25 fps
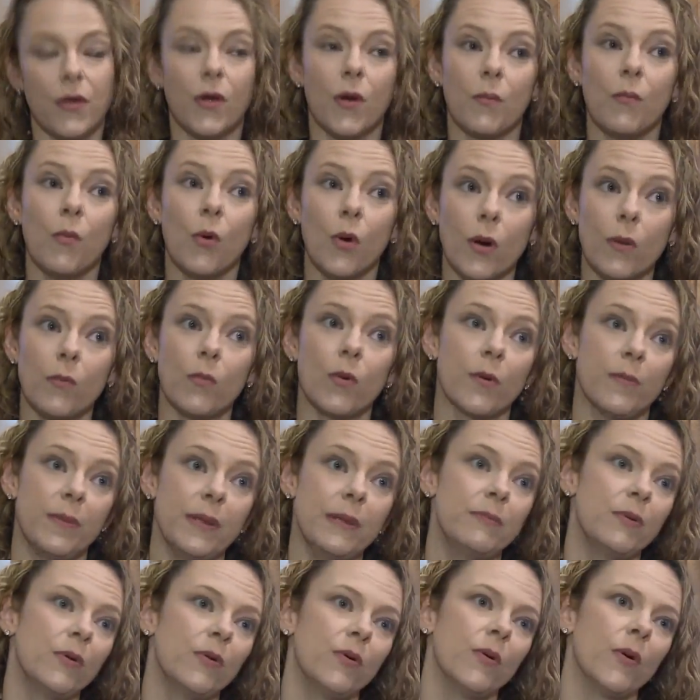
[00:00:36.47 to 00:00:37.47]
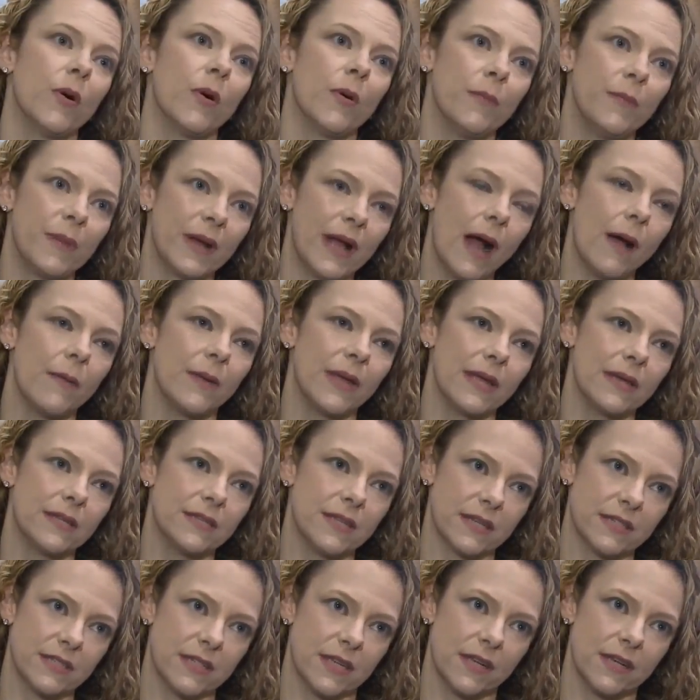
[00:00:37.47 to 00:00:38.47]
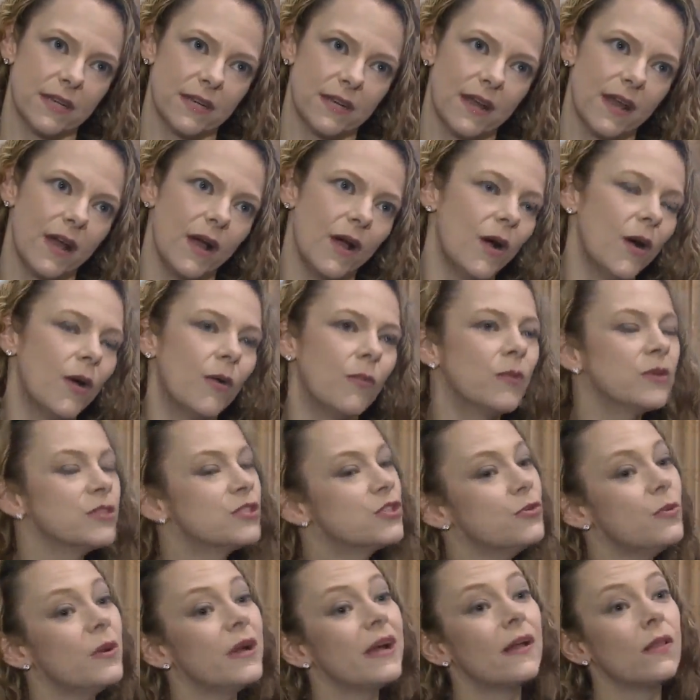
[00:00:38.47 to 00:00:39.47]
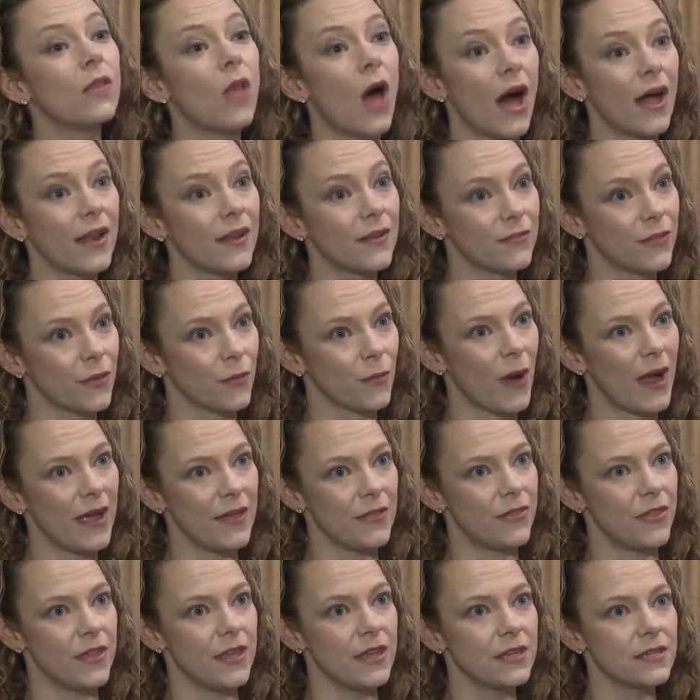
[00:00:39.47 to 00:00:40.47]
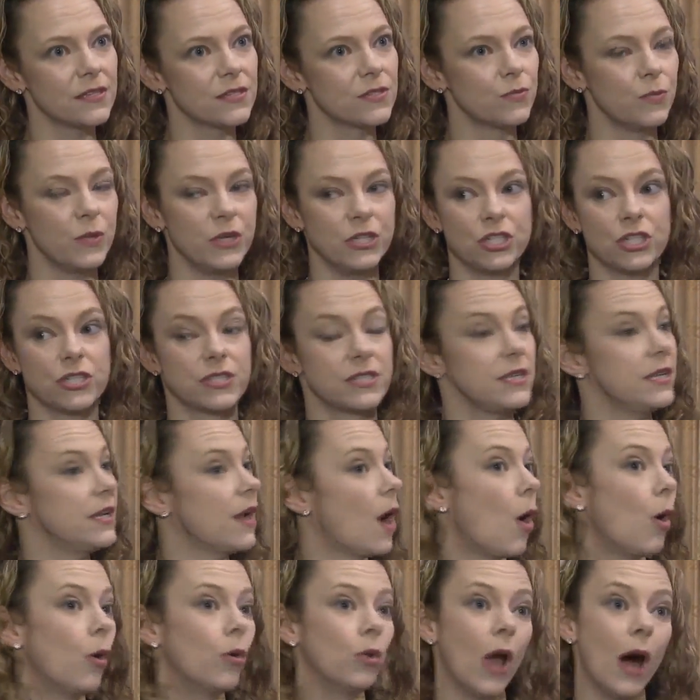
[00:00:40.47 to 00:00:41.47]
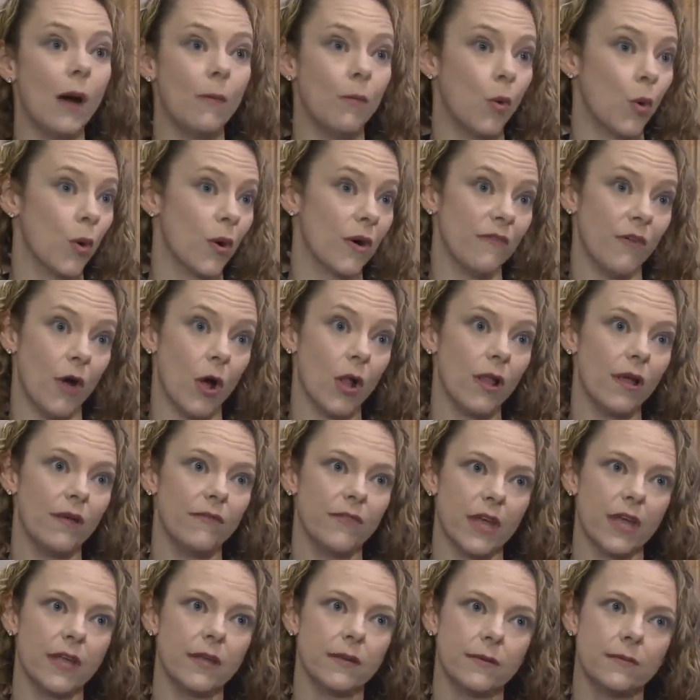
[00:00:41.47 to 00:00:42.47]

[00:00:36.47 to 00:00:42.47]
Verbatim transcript: There are more and more people who are becoming addicted. We're doing a lot of the right things. We just need a whole lot more of all of it.